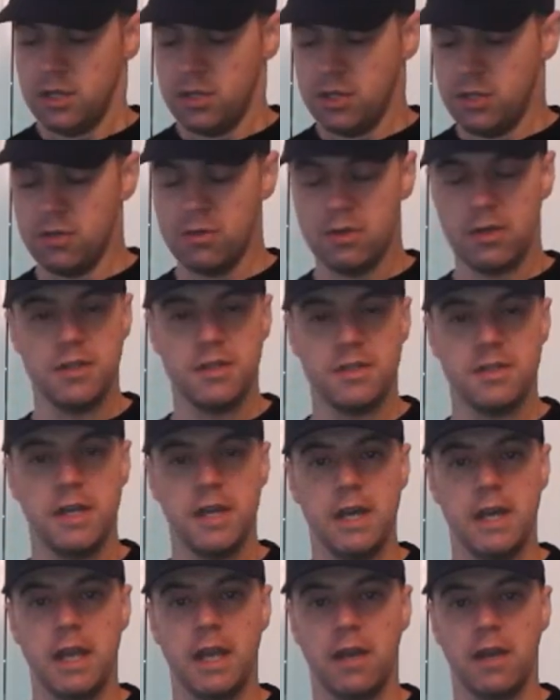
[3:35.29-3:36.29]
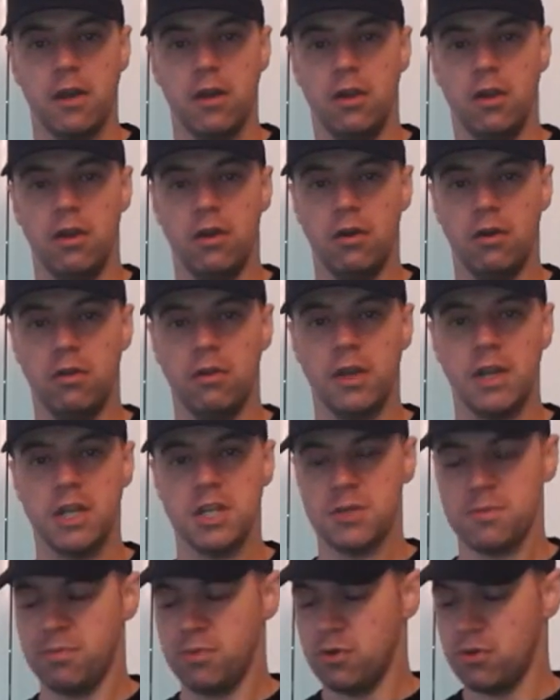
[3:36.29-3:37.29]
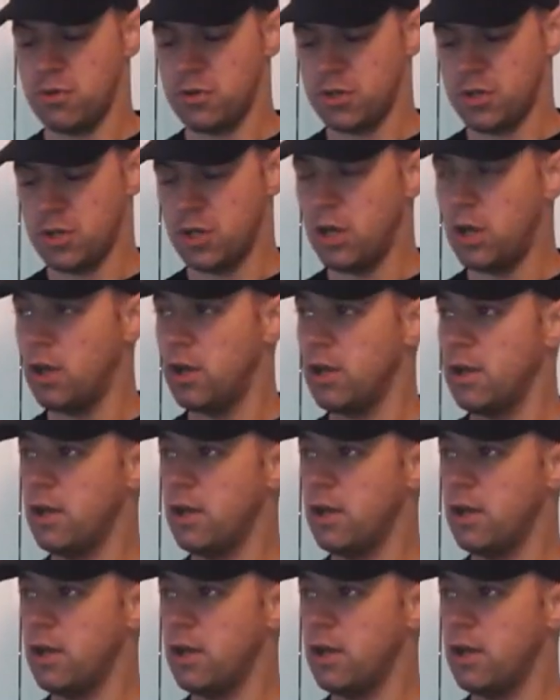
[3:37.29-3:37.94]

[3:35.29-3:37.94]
you can take long exposure